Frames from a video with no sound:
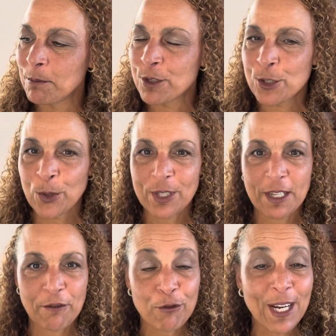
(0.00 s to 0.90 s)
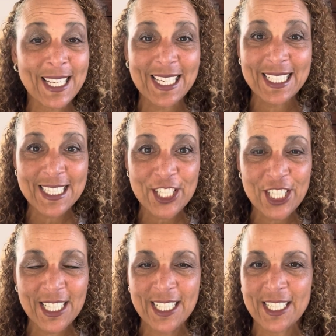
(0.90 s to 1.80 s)
sort of
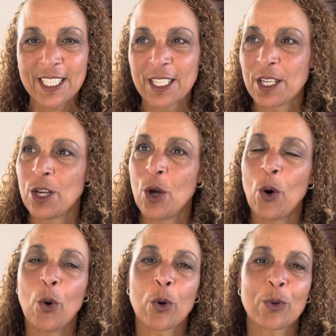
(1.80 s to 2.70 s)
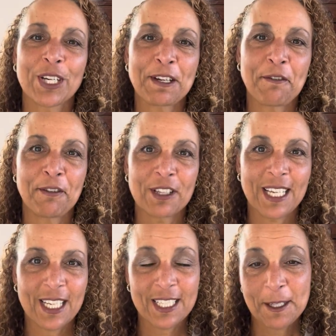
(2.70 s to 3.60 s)
recognition, or we're going to feel
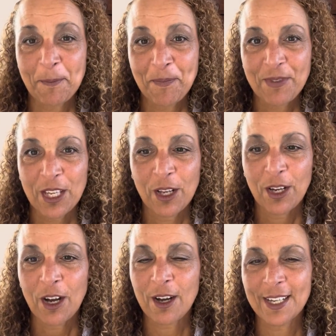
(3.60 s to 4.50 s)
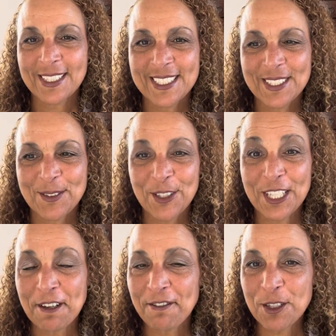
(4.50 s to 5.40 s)
like, we're going
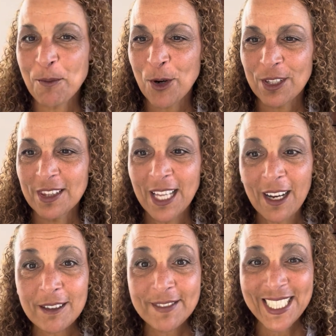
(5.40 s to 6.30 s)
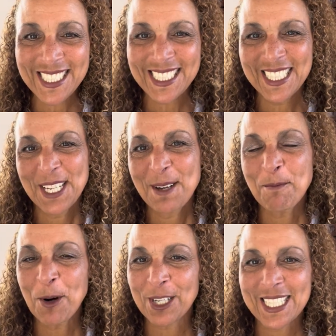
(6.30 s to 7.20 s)
to feel more loved,
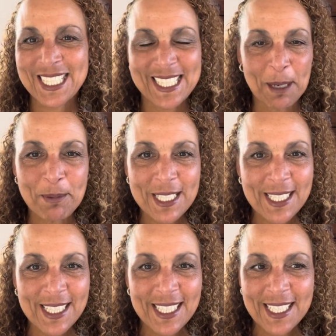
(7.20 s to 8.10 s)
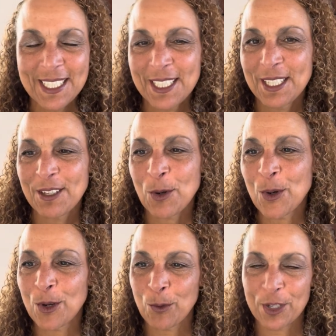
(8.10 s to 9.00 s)
more accepted,
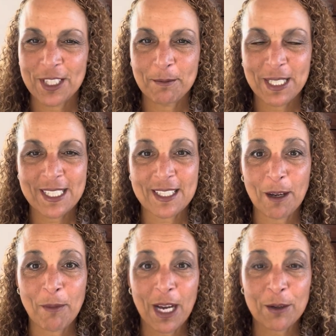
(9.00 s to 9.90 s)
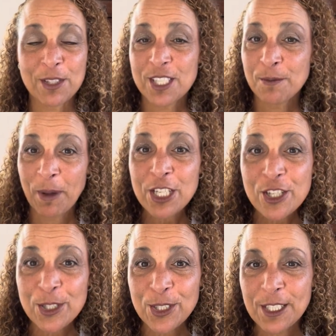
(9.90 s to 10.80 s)
or we're going to be somehow
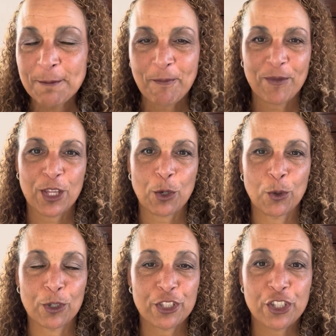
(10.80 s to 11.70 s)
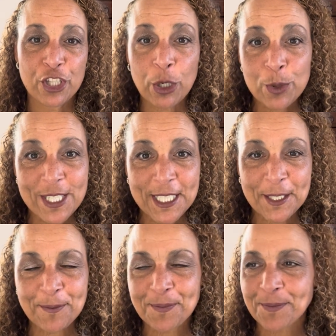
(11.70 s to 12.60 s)
special or chosen.